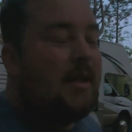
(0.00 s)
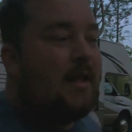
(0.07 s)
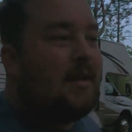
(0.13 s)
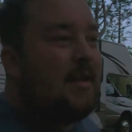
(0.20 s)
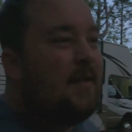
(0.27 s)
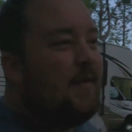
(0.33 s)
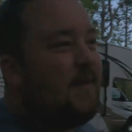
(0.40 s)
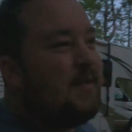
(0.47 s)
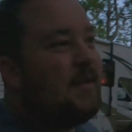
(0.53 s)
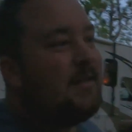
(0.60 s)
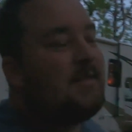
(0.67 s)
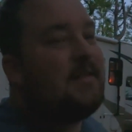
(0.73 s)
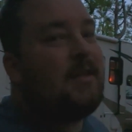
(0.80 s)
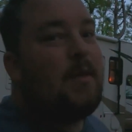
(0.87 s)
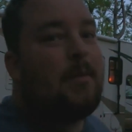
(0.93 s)
And the other thing
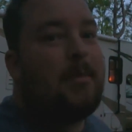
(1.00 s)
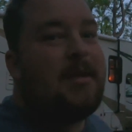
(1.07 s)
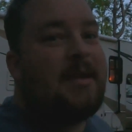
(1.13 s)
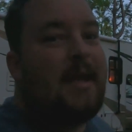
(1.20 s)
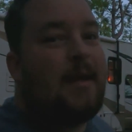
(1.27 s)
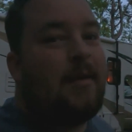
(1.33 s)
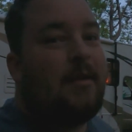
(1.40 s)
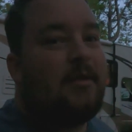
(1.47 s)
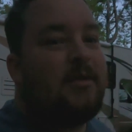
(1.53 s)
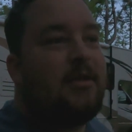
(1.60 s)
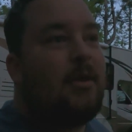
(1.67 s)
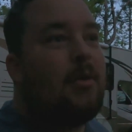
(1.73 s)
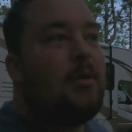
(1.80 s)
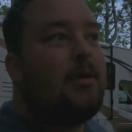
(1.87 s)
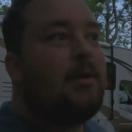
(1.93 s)
that's slowing me down on
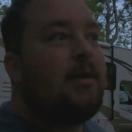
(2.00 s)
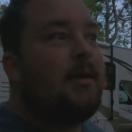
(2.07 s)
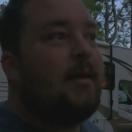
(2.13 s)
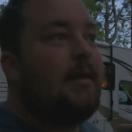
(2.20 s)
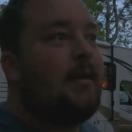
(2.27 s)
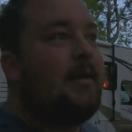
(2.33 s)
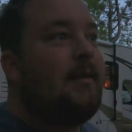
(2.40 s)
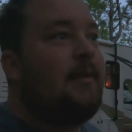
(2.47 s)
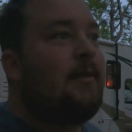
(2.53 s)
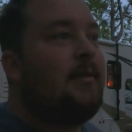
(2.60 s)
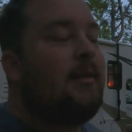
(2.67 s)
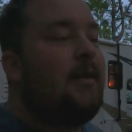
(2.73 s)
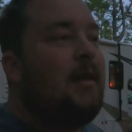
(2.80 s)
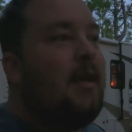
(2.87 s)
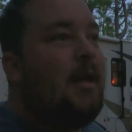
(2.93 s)
solar
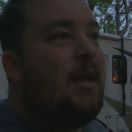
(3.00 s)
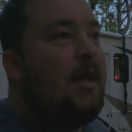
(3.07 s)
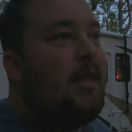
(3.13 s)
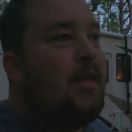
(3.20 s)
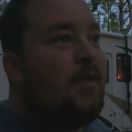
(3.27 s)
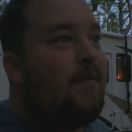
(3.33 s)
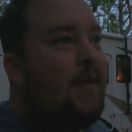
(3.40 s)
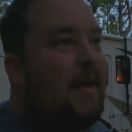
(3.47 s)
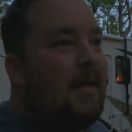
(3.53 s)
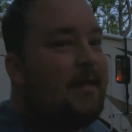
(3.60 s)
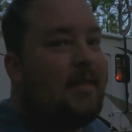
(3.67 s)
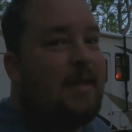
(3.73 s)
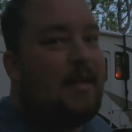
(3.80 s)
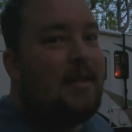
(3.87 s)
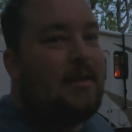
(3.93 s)
is the
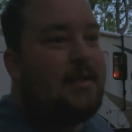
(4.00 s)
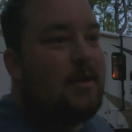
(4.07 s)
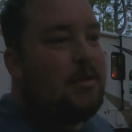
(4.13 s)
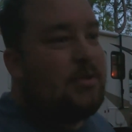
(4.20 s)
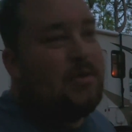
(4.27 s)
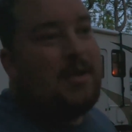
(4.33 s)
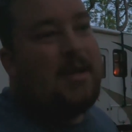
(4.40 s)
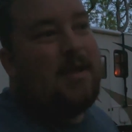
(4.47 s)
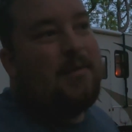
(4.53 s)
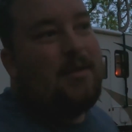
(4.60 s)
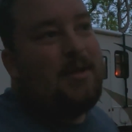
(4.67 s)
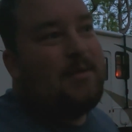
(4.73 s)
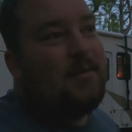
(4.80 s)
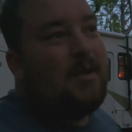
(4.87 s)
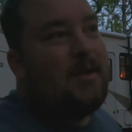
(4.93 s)
fact that, you know, you can't
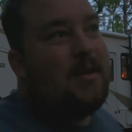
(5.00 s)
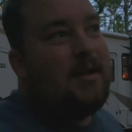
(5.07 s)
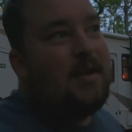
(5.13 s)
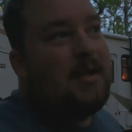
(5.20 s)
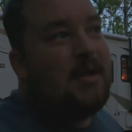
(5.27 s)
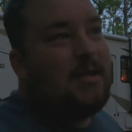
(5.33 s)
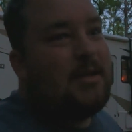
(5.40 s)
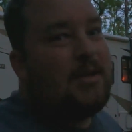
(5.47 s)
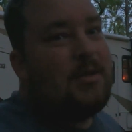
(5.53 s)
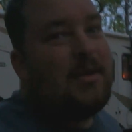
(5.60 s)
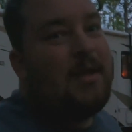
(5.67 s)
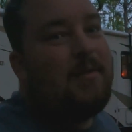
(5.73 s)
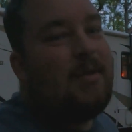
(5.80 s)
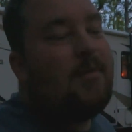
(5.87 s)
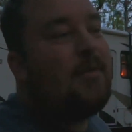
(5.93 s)
really run
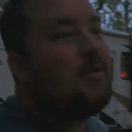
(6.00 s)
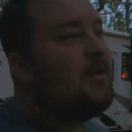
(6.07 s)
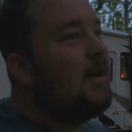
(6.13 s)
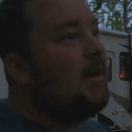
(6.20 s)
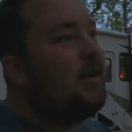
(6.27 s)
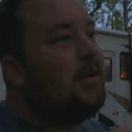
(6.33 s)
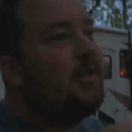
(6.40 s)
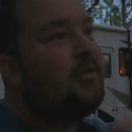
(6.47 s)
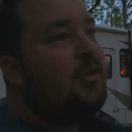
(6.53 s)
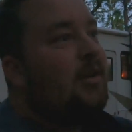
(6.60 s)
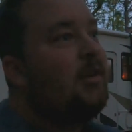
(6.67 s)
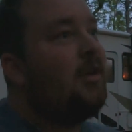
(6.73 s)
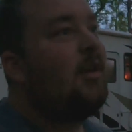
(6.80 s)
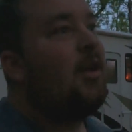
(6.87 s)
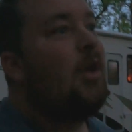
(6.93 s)
your air
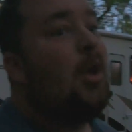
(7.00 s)
conditioning